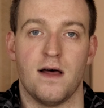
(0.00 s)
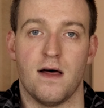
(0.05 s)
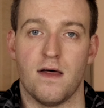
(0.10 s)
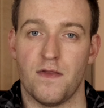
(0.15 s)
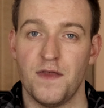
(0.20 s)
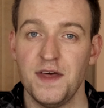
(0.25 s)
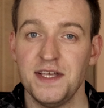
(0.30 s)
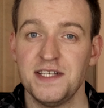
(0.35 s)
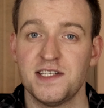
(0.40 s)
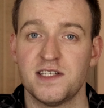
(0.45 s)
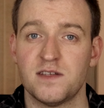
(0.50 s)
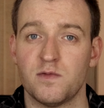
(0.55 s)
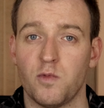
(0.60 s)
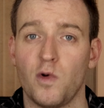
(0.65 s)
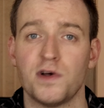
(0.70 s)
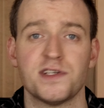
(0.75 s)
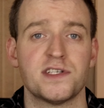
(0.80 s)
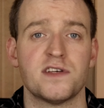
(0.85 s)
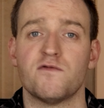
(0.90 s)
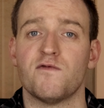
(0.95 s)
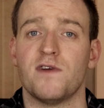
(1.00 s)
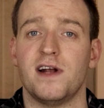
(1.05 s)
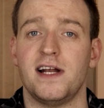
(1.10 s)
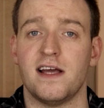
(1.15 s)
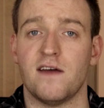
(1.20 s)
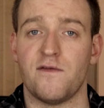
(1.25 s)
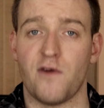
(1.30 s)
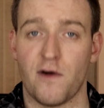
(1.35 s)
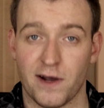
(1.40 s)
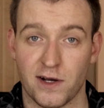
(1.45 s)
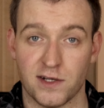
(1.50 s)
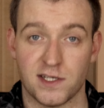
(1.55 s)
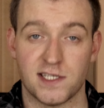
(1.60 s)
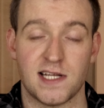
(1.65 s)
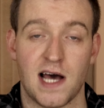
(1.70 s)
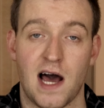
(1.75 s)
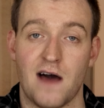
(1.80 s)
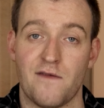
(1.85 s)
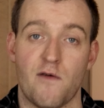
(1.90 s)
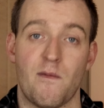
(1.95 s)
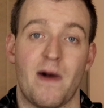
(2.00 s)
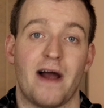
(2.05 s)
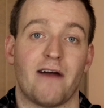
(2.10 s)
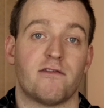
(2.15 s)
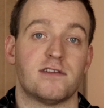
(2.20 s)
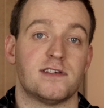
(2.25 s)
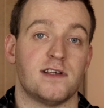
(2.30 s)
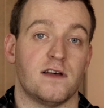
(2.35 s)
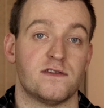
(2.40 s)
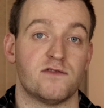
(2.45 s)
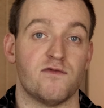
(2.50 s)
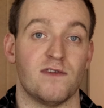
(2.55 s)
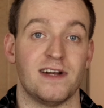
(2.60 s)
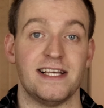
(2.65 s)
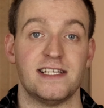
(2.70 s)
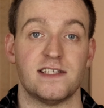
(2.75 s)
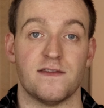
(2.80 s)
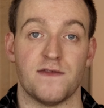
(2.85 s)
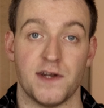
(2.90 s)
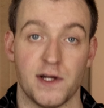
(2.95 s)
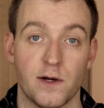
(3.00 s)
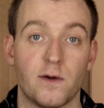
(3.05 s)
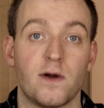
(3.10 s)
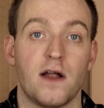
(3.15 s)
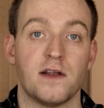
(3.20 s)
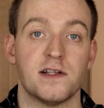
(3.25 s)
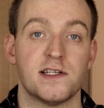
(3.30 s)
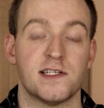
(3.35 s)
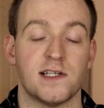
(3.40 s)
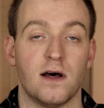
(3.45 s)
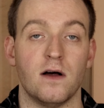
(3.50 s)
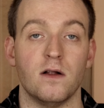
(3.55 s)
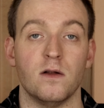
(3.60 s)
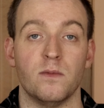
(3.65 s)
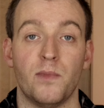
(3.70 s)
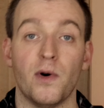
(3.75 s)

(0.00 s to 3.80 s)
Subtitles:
This wasn't really a very good start for Microsoft's release of the new console,